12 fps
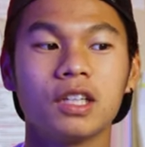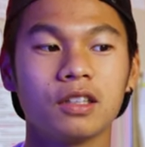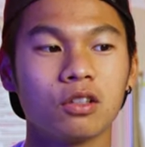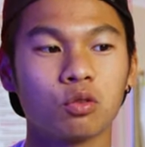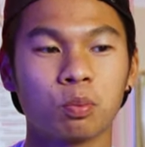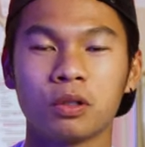to think
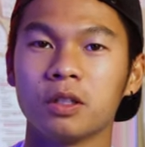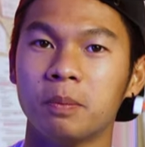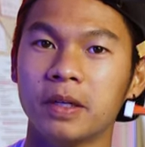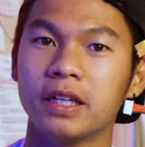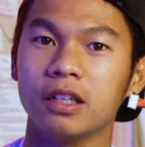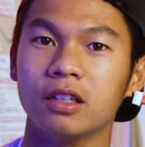these were pretty
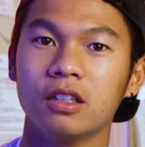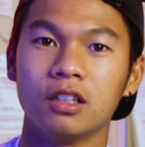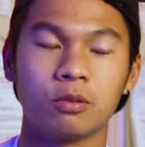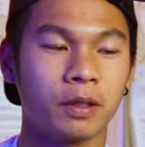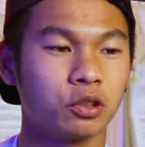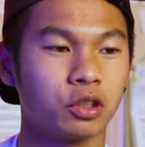big,
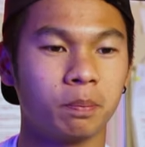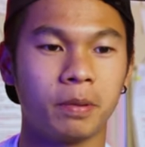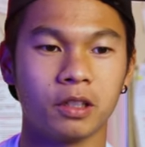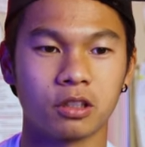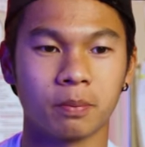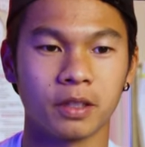especially
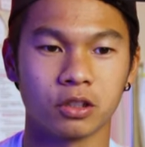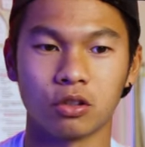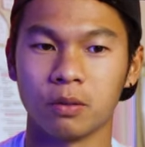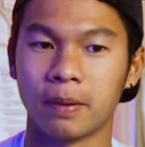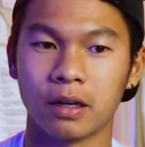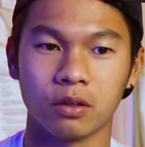compared to my
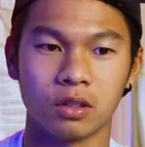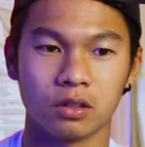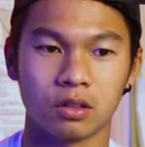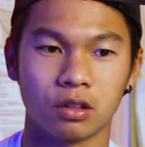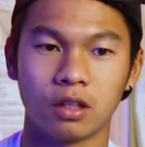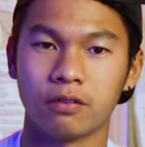Sony
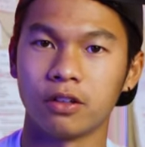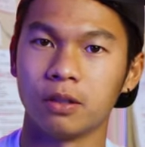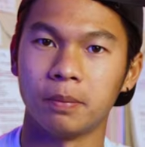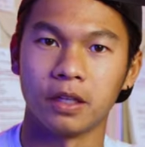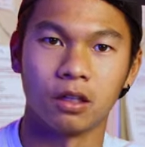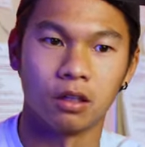batteries. They're not
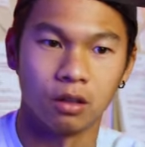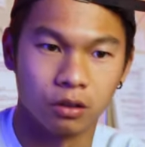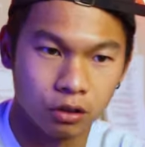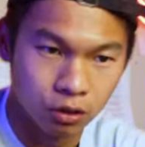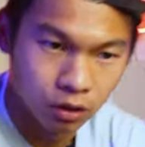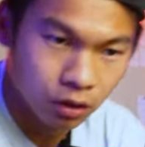very big at all.
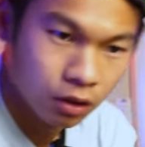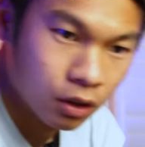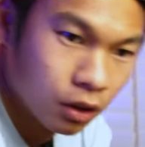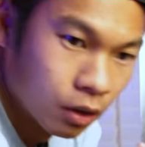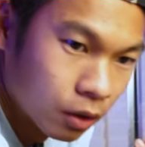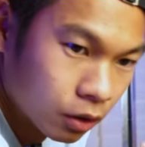These are,
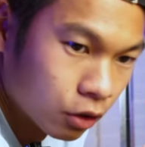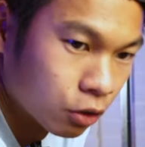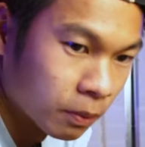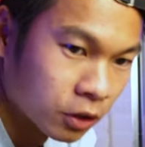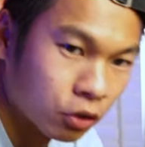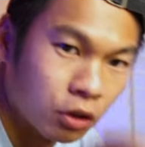these
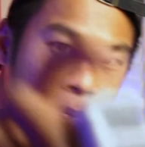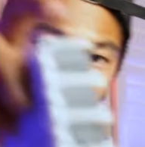are my Sony